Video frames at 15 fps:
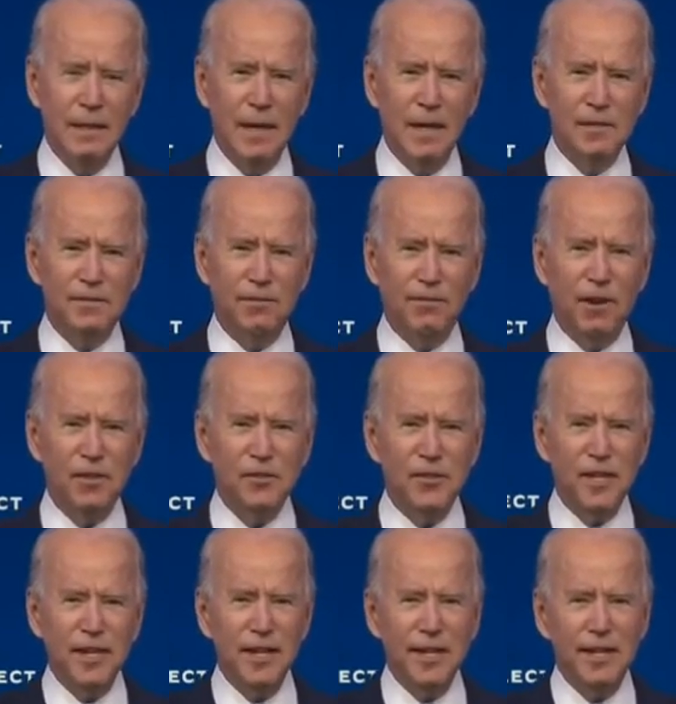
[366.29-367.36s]
As
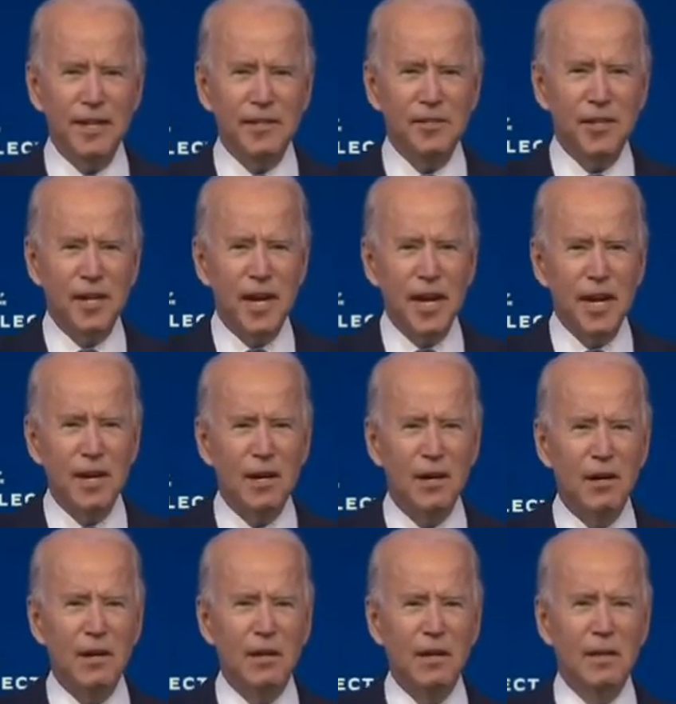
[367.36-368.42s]
frustrating it is to
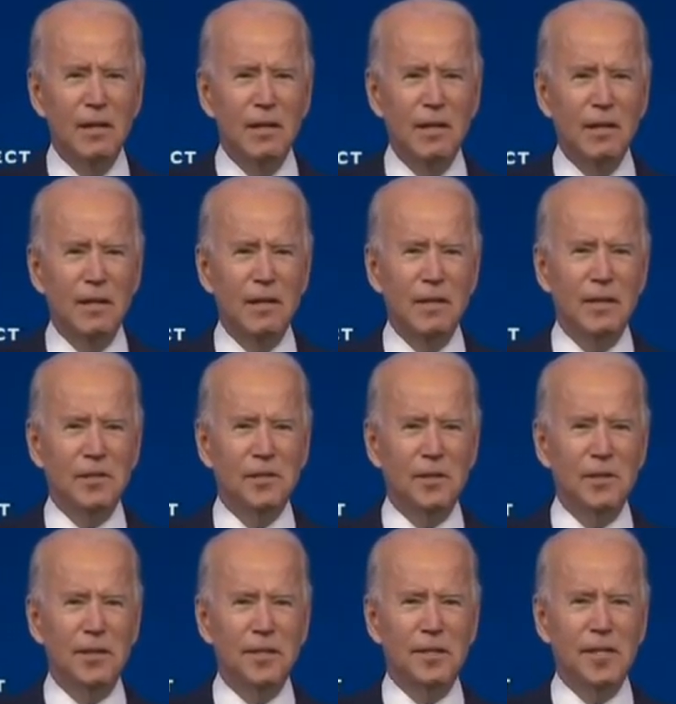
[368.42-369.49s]
hear, it's
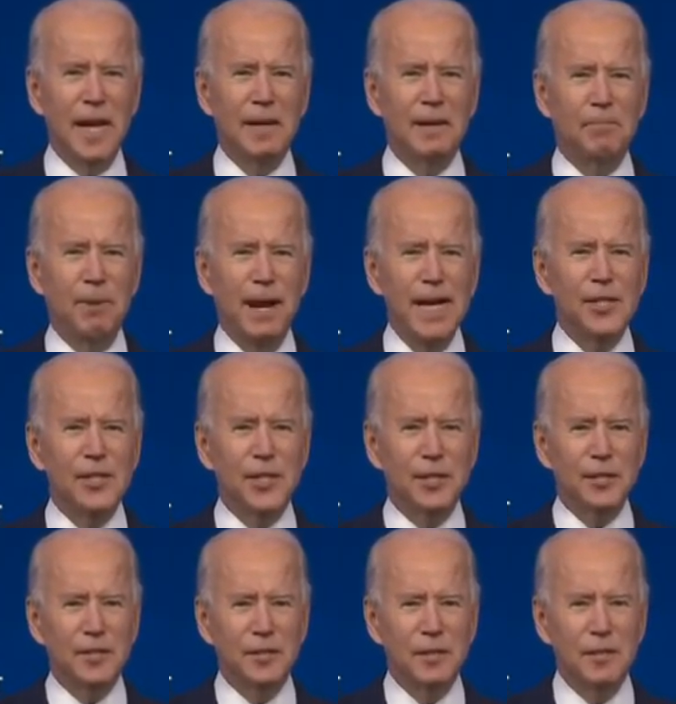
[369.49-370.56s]
going to take
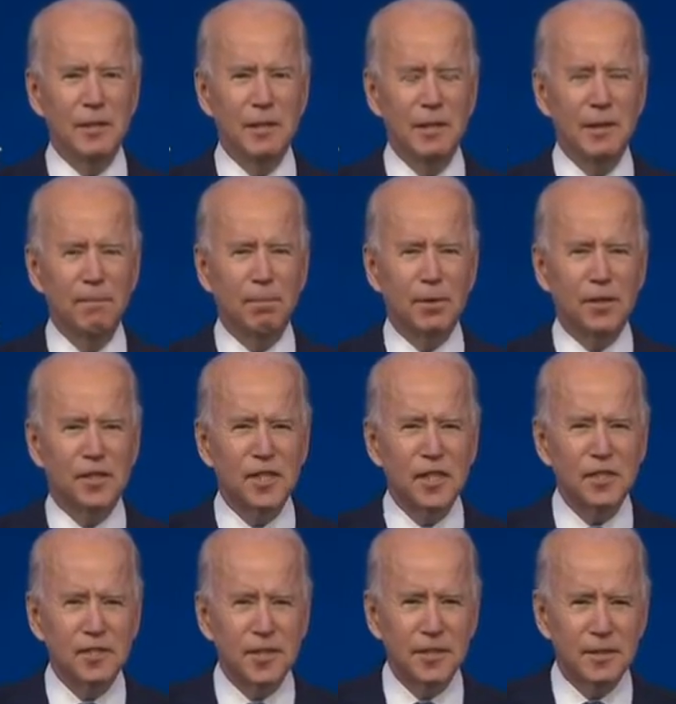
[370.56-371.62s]
patience,
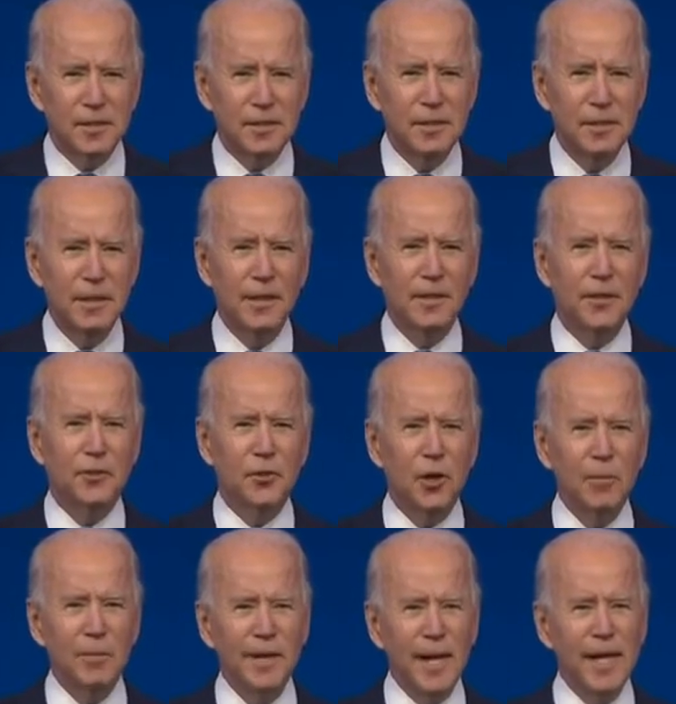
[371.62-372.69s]
persistence, and
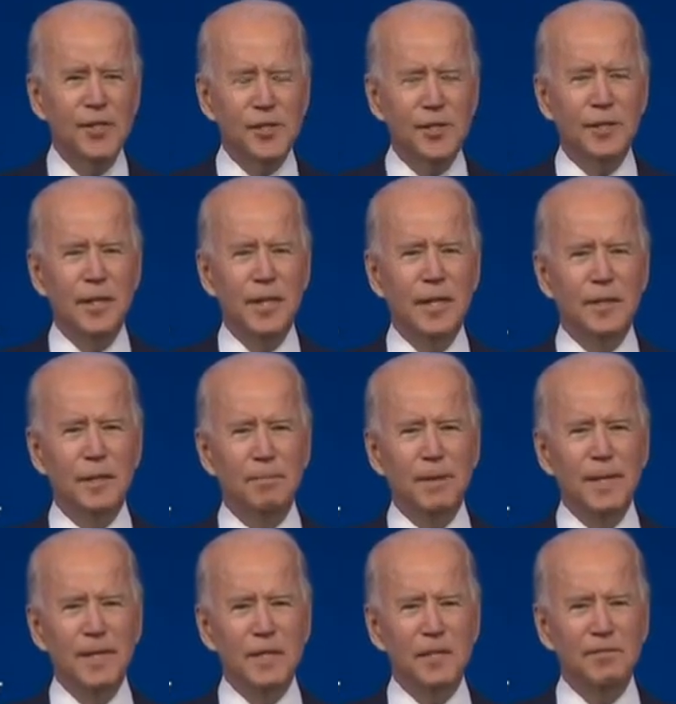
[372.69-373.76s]
determination to
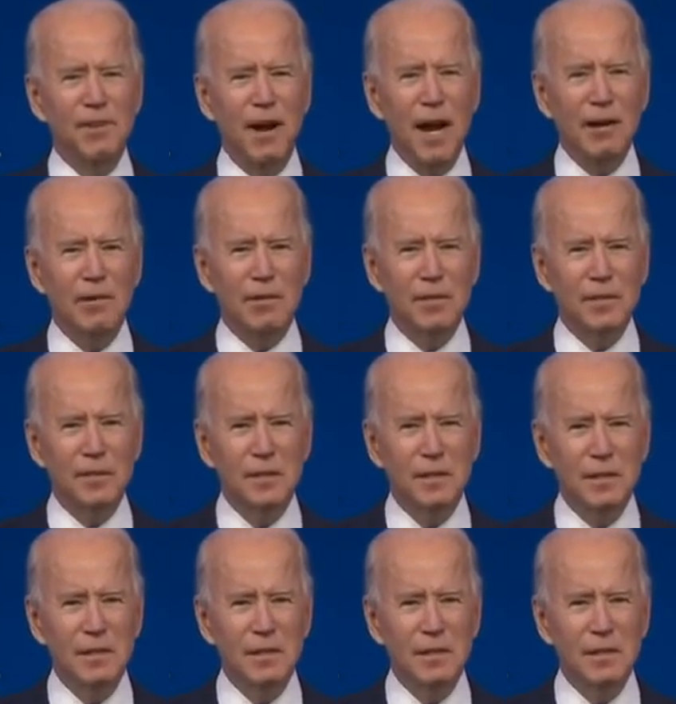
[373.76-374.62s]
beat this virus.